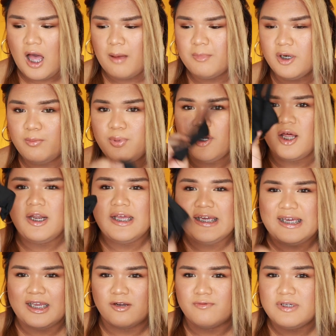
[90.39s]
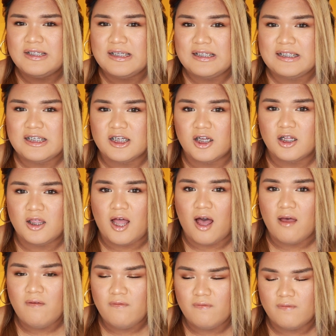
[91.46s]
I'm gonna put on a heat-resistant
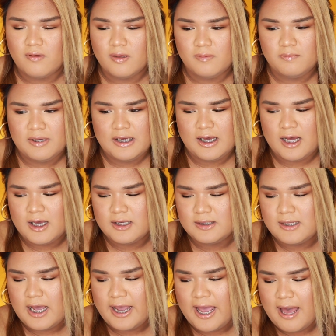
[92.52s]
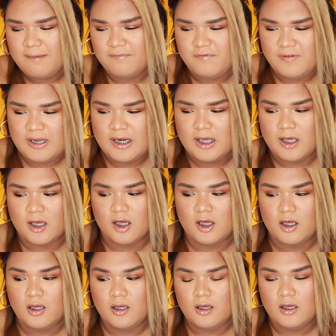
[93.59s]
glove because I am feeding
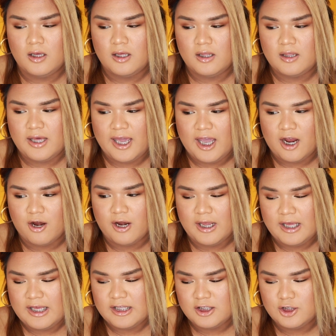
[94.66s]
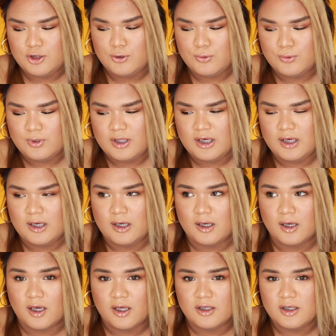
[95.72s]
the hair into the
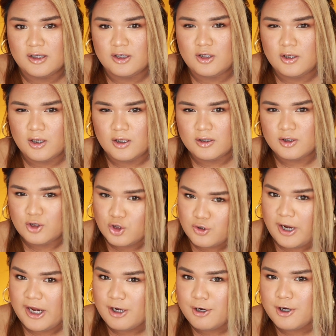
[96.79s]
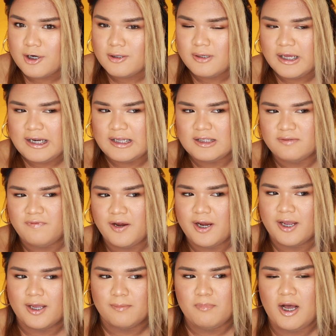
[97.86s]
straightener, and it's
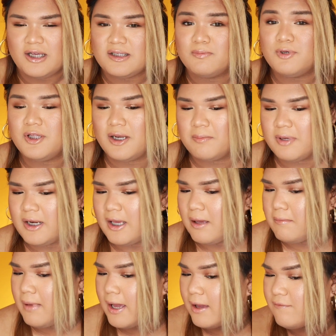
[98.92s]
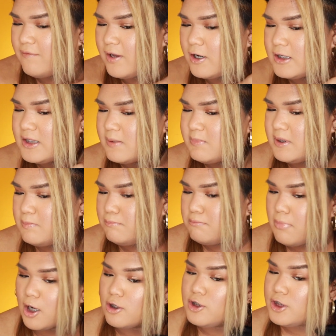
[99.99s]
very possible that I'm gonna get my fingertips
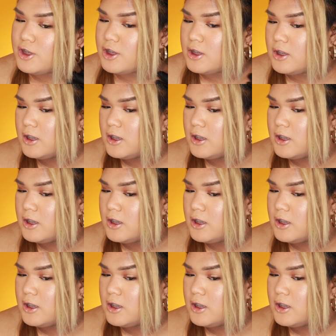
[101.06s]
burnt.